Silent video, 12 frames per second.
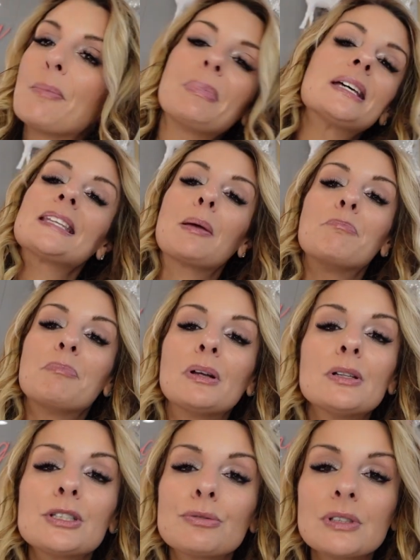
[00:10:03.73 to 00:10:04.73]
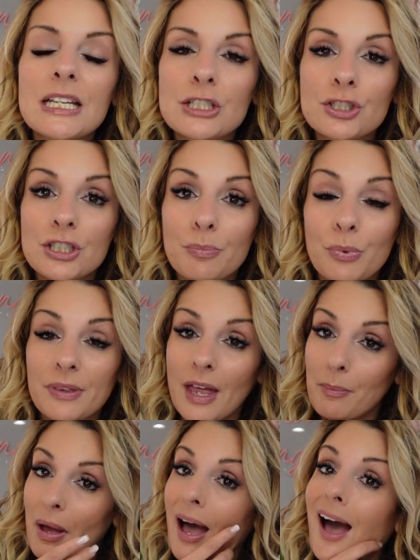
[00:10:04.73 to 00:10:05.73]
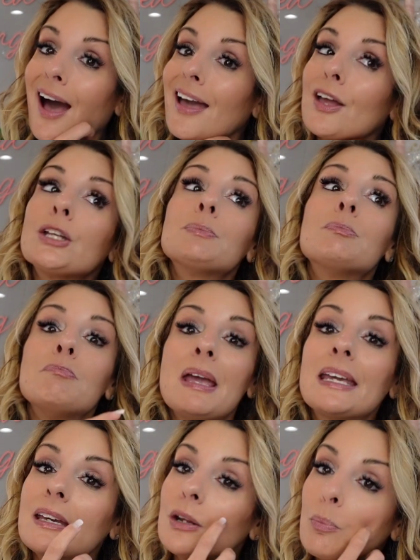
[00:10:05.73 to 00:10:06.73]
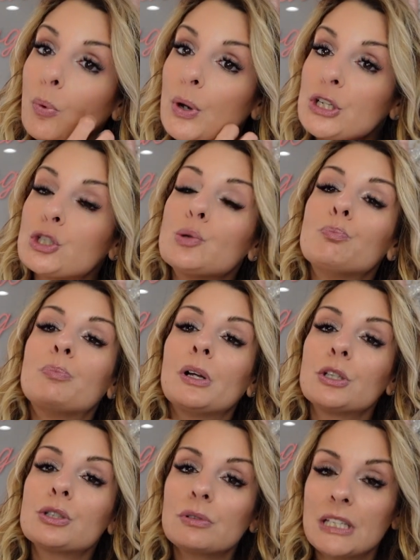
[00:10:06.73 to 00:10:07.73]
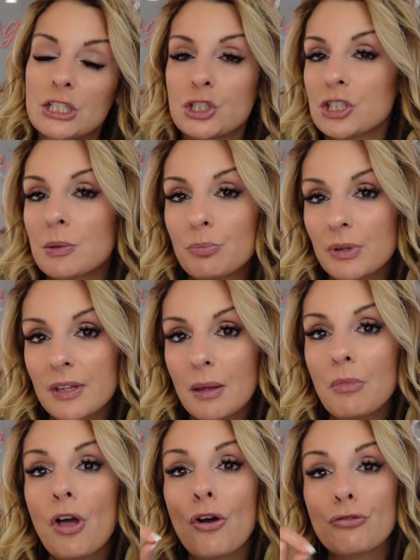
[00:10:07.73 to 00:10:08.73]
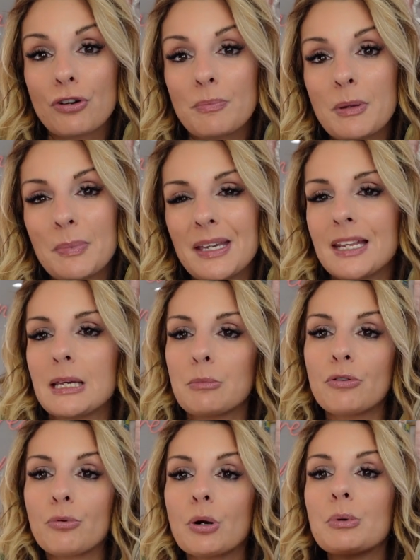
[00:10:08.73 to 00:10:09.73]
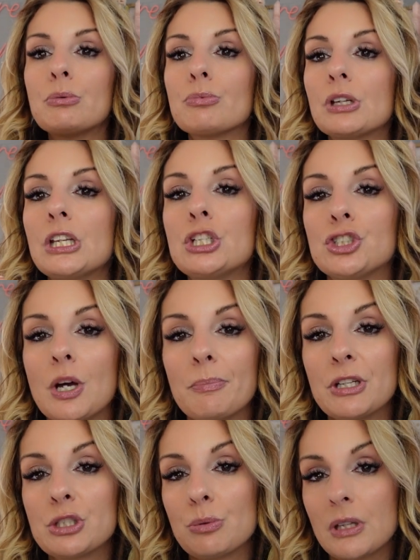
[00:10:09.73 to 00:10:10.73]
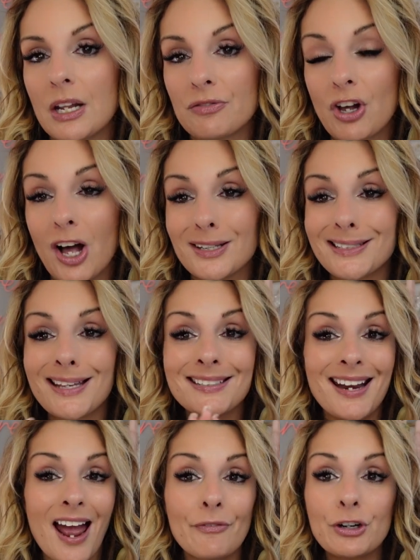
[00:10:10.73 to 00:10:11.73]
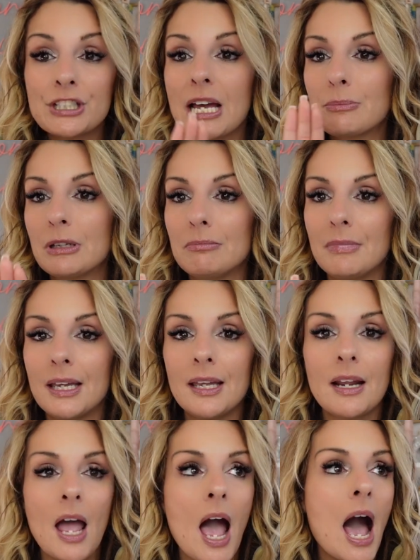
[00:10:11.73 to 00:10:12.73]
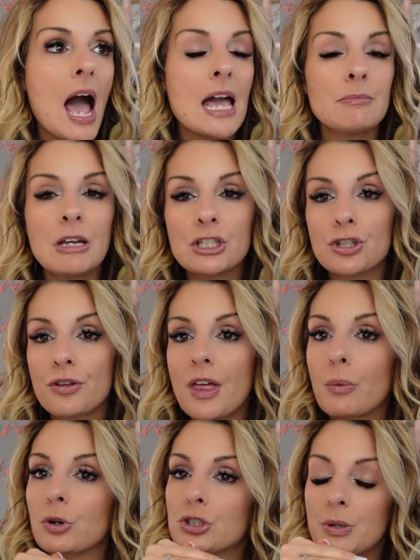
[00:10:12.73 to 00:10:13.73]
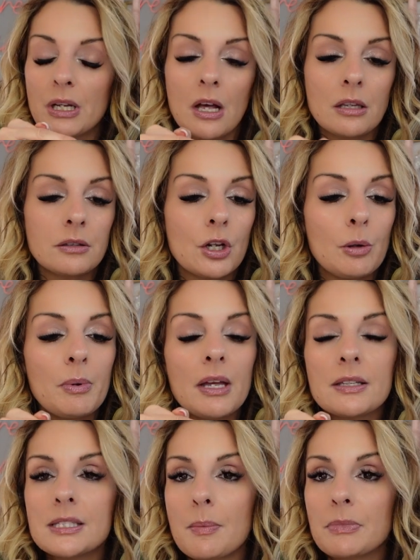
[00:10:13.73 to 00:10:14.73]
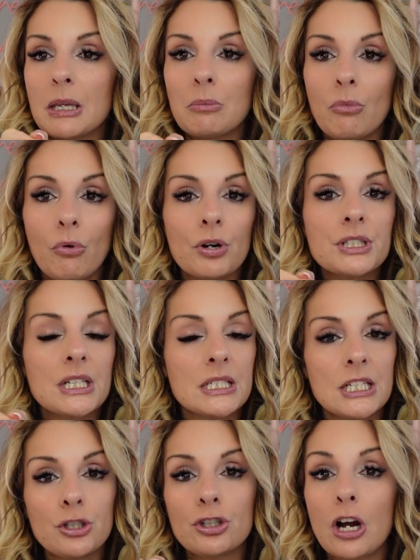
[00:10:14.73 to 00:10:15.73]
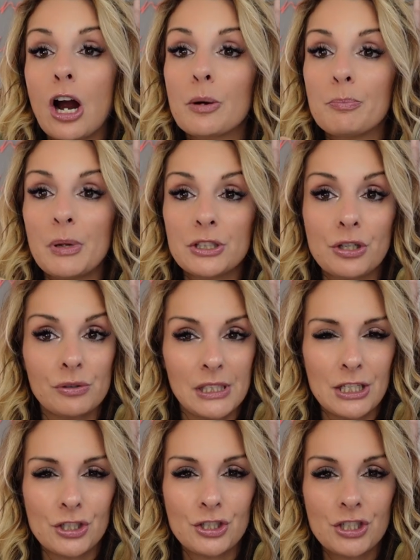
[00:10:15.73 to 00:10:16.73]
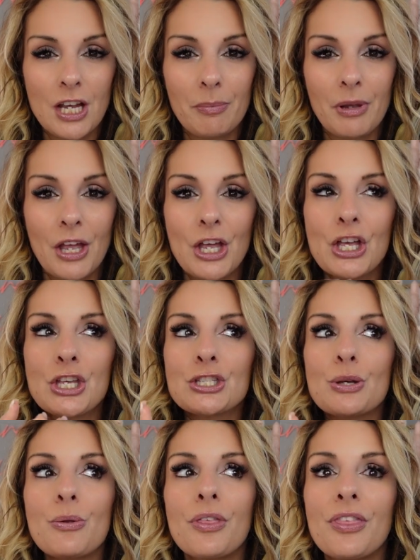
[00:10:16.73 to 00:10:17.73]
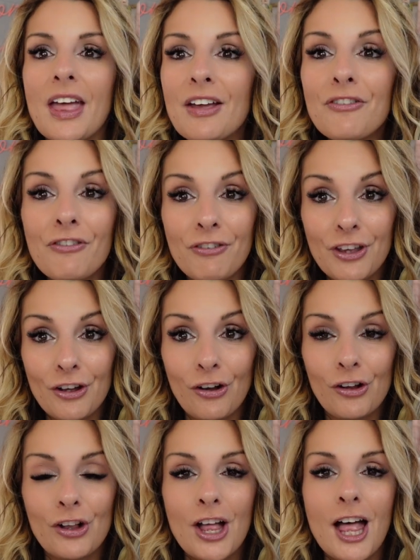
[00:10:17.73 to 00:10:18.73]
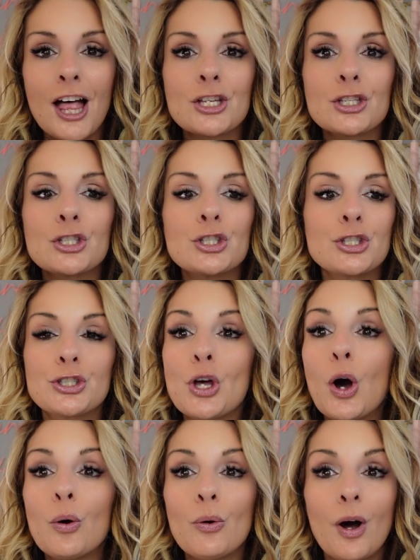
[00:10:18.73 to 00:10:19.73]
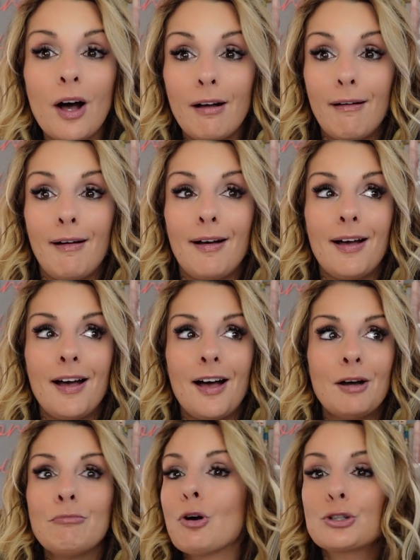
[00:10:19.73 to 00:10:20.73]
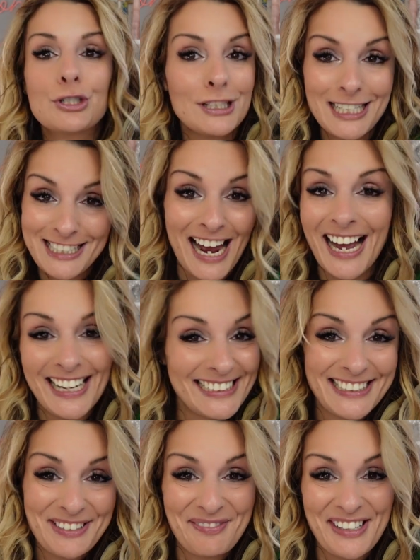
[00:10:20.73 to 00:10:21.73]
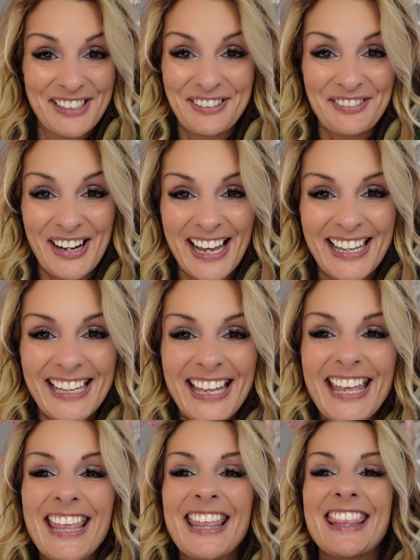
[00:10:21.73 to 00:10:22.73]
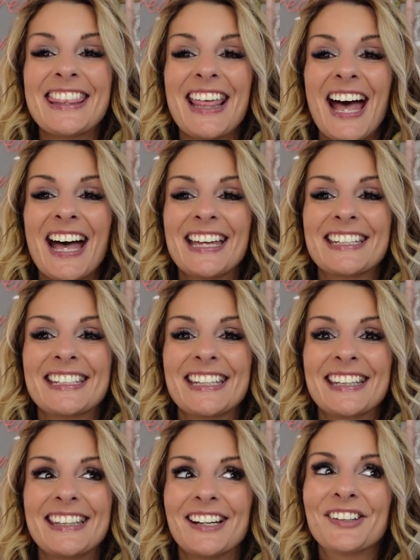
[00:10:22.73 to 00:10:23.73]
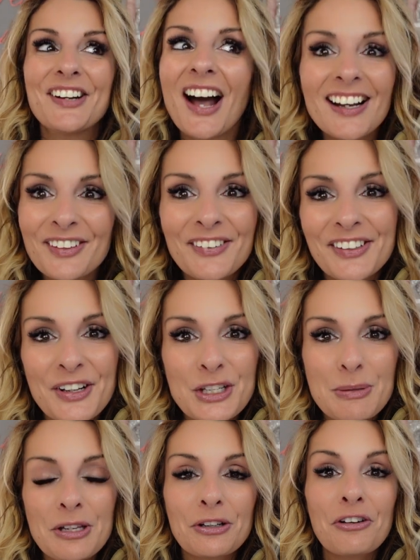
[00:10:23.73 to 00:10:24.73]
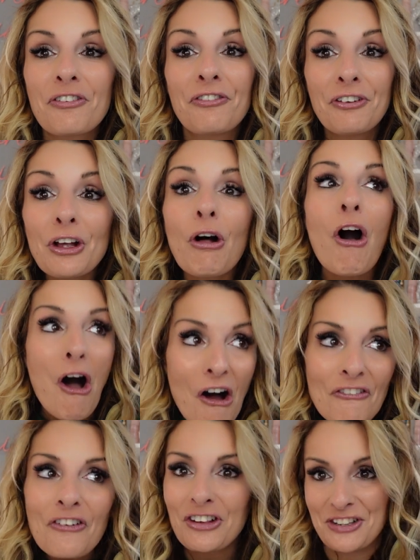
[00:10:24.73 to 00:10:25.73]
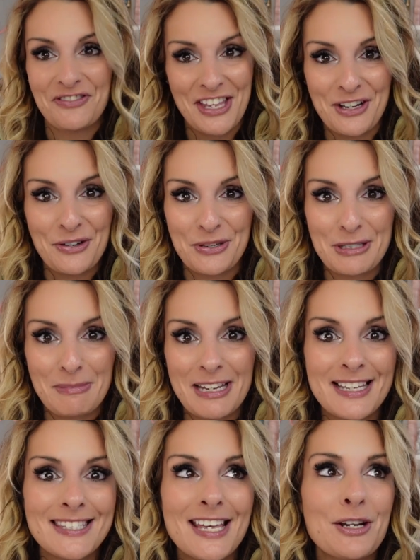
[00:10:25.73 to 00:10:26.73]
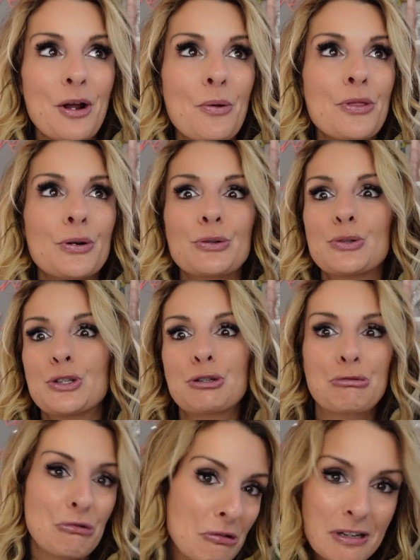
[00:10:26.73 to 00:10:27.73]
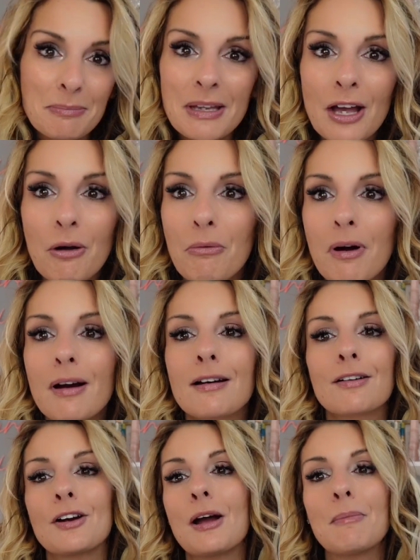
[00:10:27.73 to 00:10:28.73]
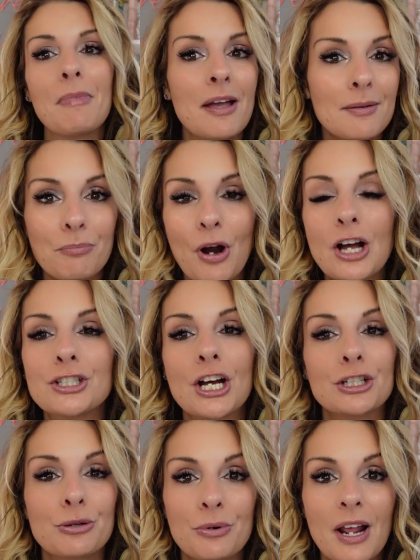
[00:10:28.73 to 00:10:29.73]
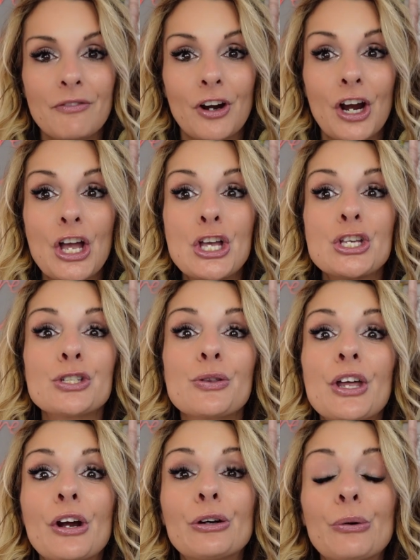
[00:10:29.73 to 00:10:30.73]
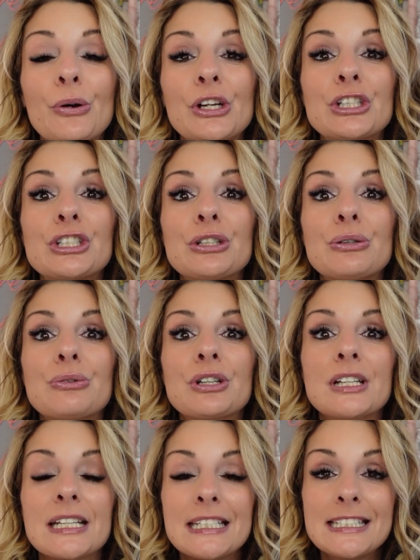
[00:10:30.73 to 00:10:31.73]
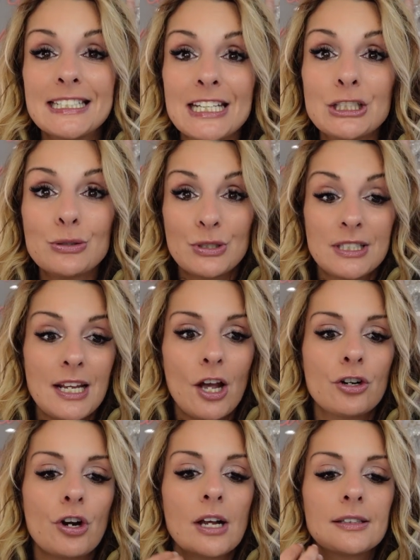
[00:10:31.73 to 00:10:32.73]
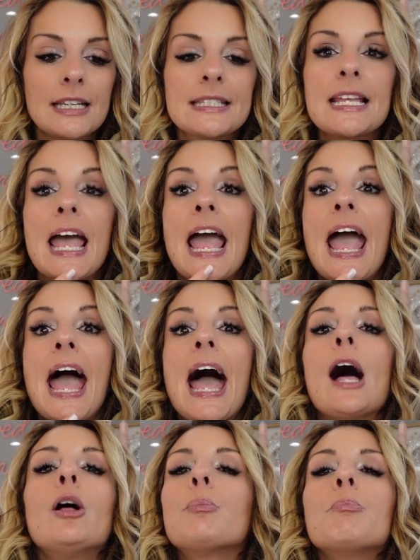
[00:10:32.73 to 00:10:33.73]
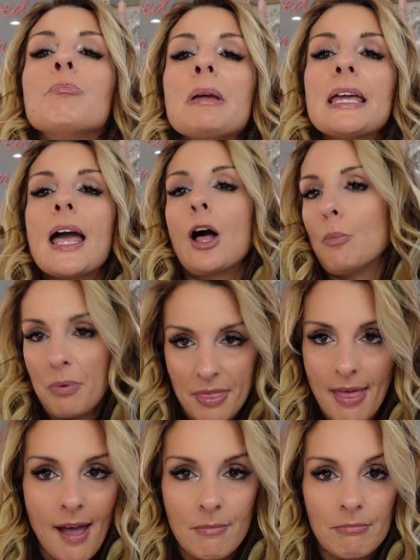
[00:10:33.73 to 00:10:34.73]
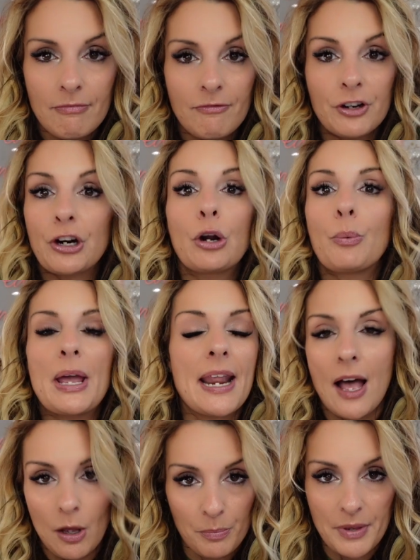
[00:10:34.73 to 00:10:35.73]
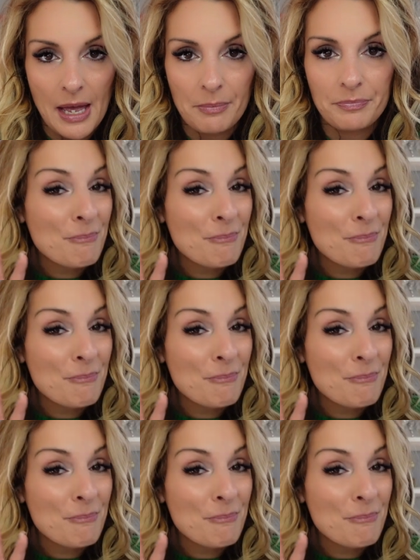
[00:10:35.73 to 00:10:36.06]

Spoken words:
Because I build a relationship with them. I make it a point to build a relationship with them from the beginning before we really jump into a lot of content. And every time we meet, I make sure that we're doing a little bit something more to continue to build a relationship, so they feel so emotionally tied to me in a way that they're not going to want to ghost me. They're going to feel awful if they ghost me because they know they're screwing me at work or at my project or whatever. So they're going to continue to stay on, or at least help me help them, figure out a way to help them.